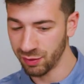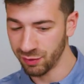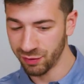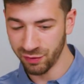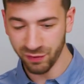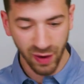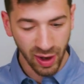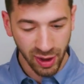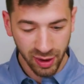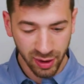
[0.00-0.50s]
the
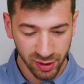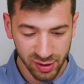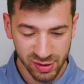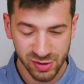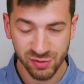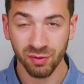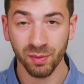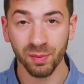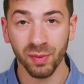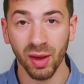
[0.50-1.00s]

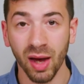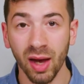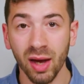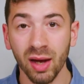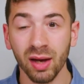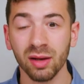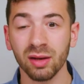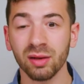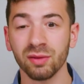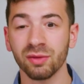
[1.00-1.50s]
fattiness from the
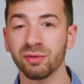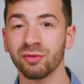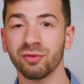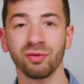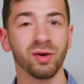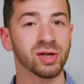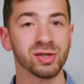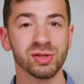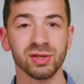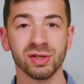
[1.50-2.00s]
egg, the
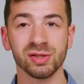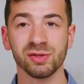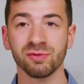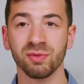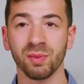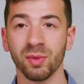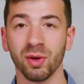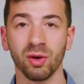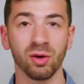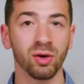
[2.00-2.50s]
freshness
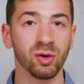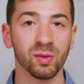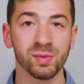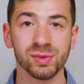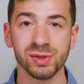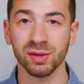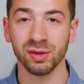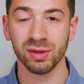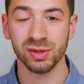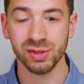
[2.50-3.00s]
from the
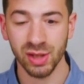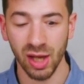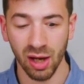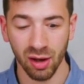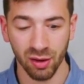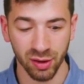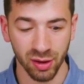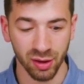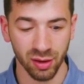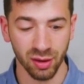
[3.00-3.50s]
herbs and the
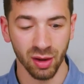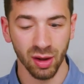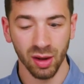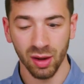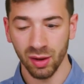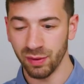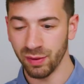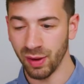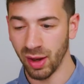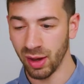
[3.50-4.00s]
scallion,
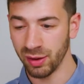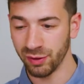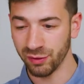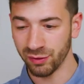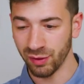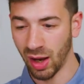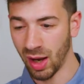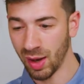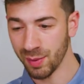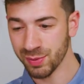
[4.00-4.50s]
that
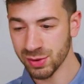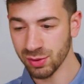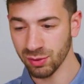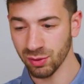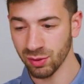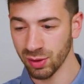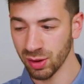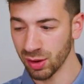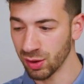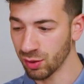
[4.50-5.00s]
is absolutely